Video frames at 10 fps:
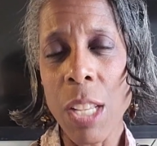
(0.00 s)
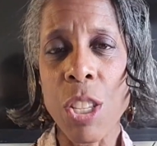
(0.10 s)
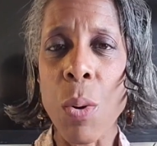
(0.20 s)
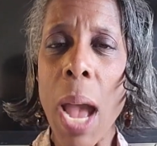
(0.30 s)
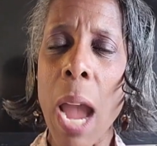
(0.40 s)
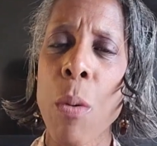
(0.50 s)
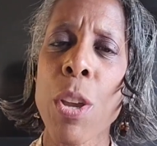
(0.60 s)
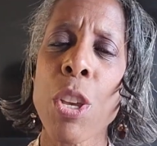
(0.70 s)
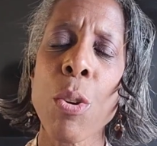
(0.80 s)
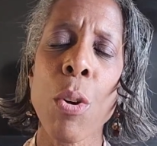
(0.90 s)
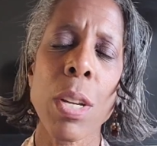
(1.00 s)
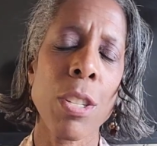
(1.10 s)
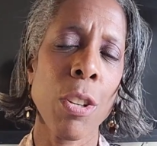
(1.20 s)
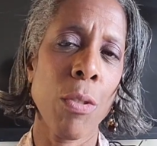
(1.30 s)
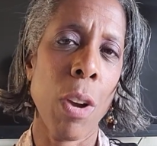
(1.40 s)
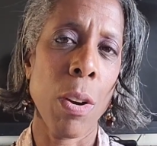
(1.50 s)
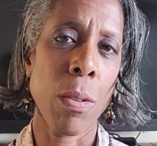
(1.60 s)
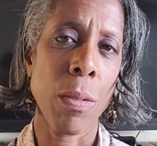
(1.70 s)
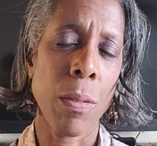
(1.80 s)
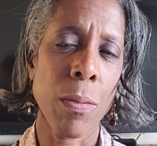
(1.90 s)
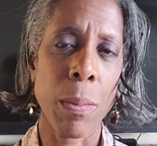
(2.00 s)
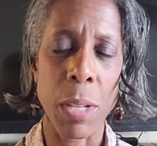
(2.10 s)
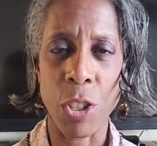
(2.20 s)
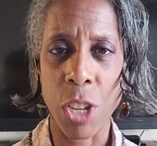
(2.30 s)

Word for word: So, how are you going to grow from the